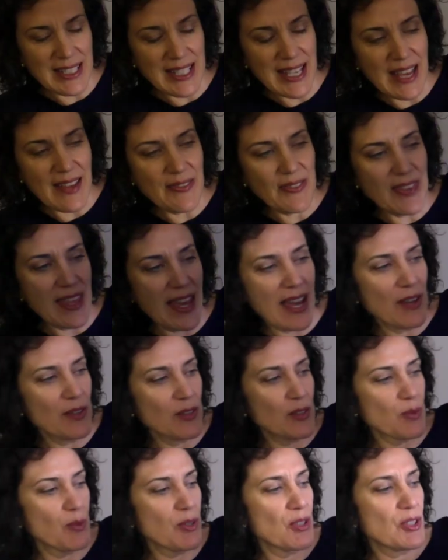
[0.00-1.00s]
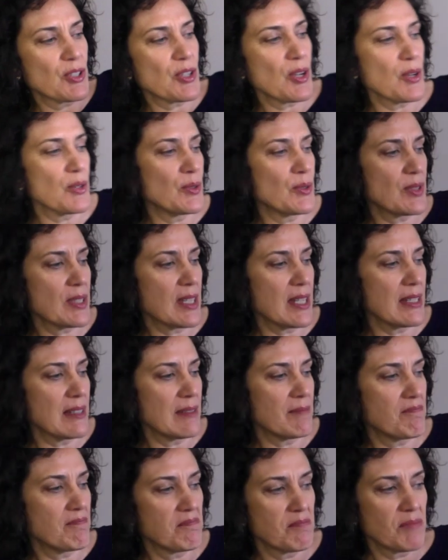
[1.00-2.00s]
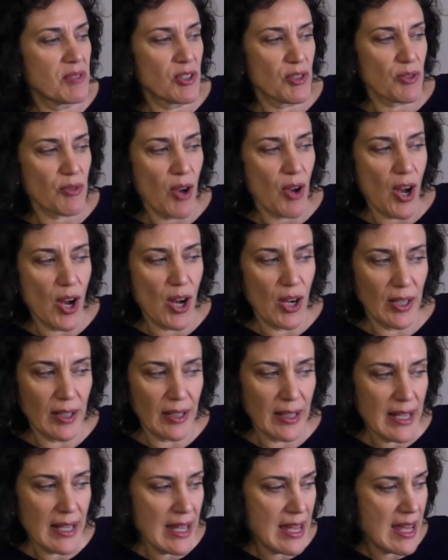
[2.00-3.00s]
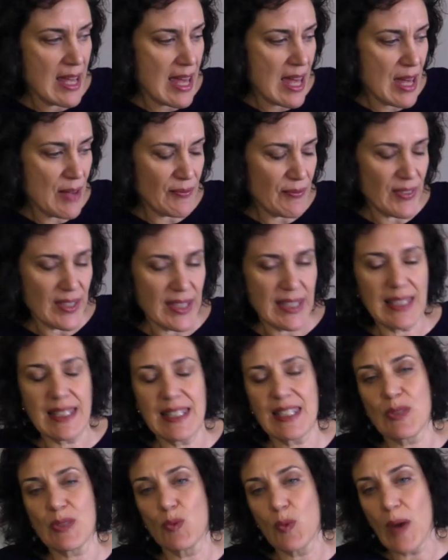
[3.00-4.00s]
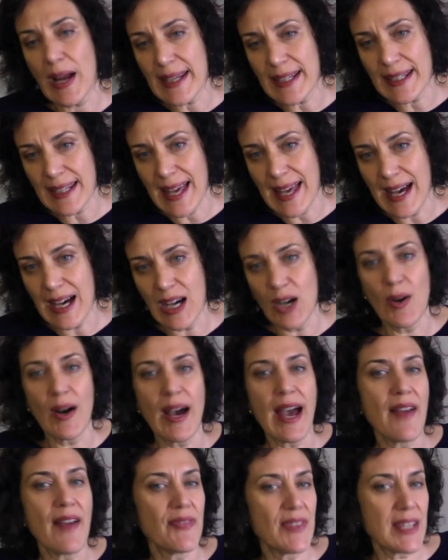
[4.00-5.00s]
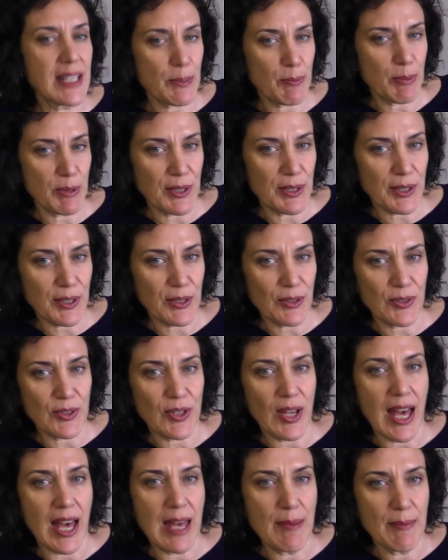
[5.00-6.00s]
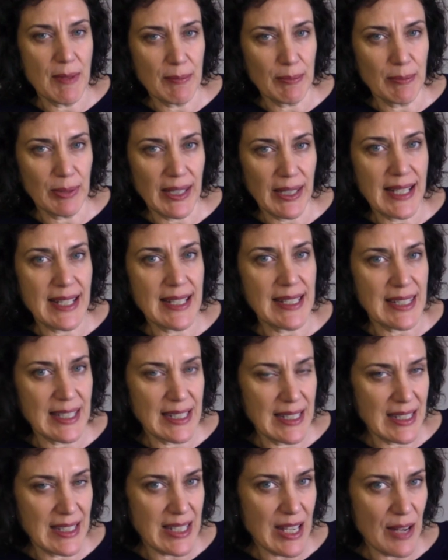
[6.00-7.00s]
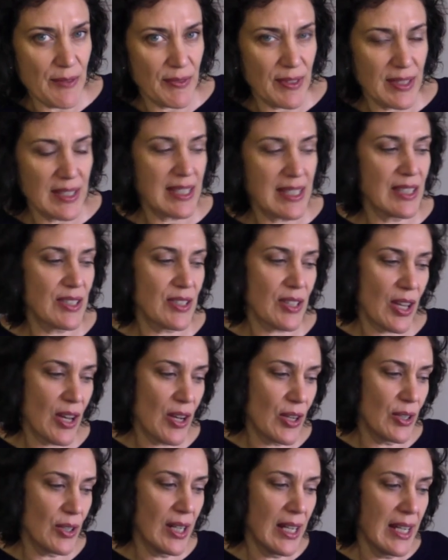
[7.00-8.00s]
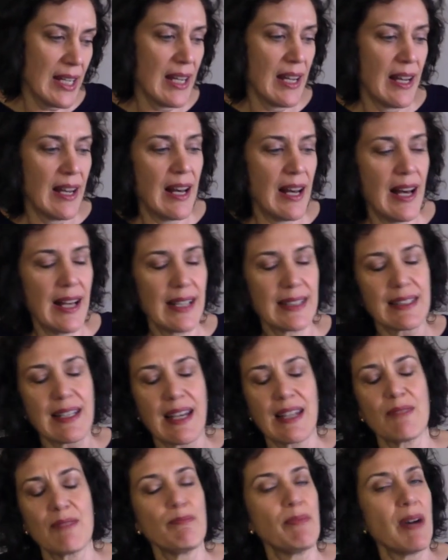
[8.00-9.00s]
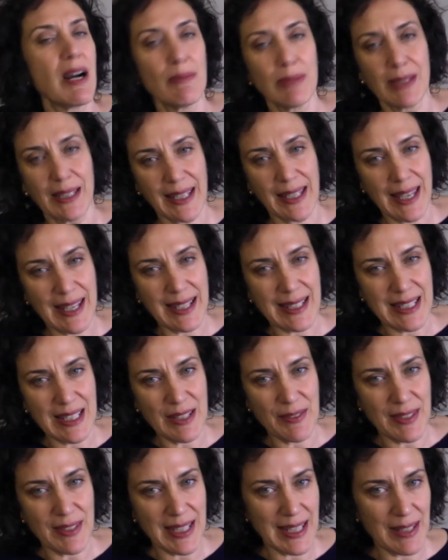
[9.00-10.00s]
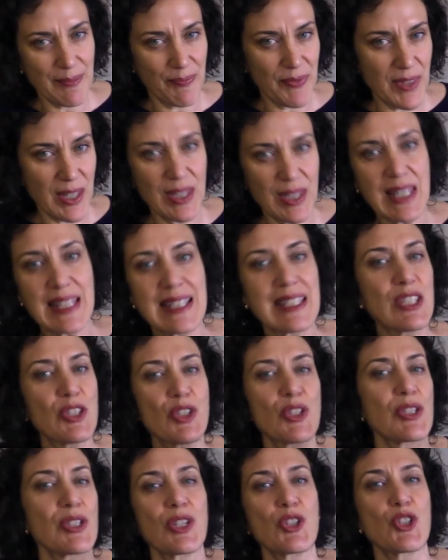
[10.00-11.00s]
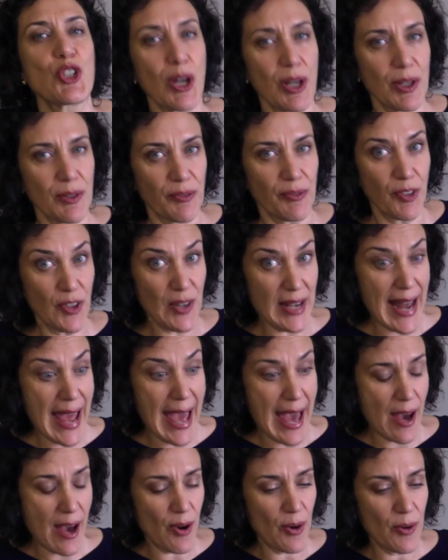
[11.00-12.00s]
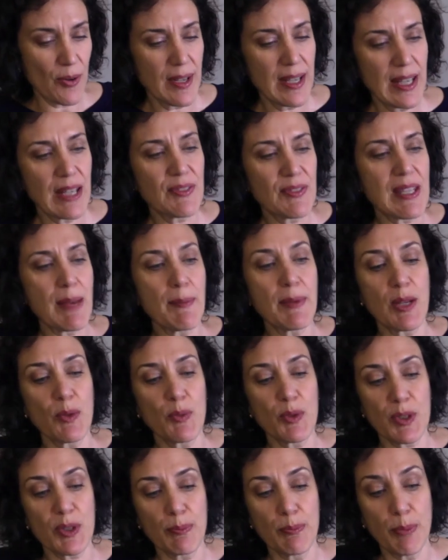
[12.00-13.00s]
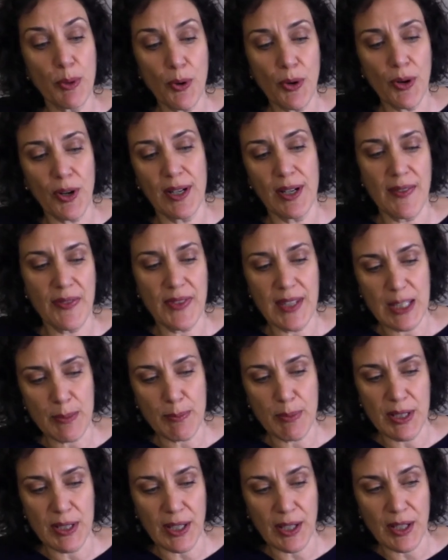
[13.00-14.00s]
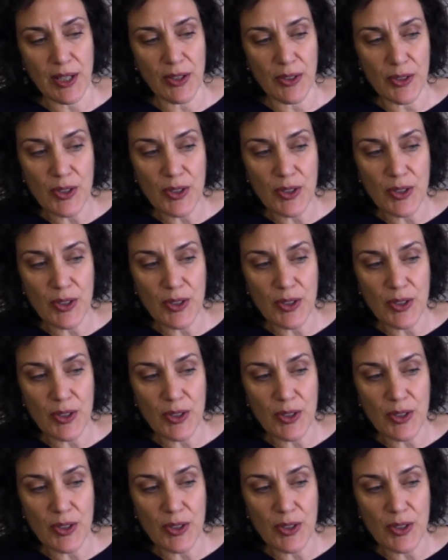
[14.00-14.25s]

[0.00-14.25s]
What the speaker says: 10th house, which shows a strong emphasis right now at this particular time and place in San Francisco on kind of public activity. That's just a chart for now. If somebody was born at this particular